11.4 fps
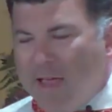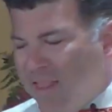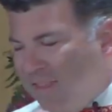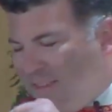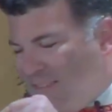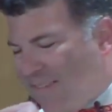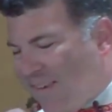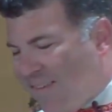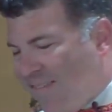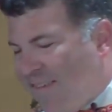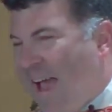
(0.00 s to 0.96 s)
This is
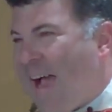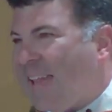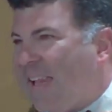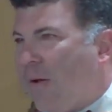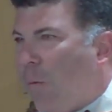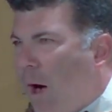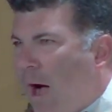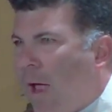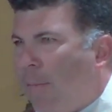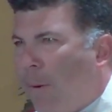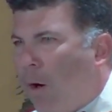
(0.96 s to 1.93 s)
exactly
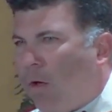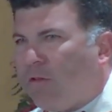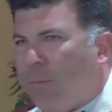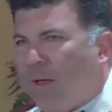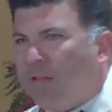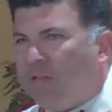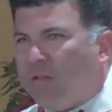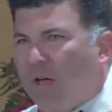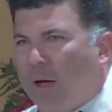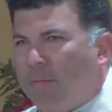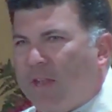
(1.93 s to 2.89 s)
why Paul spends the
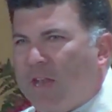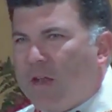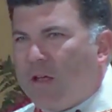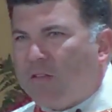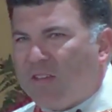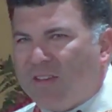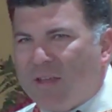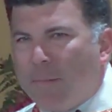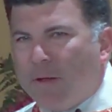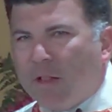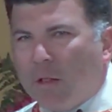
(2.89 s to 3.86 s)
time that he does
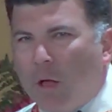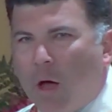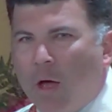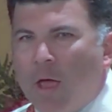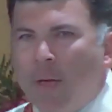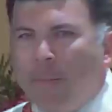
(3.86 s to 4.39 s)
condemning the law,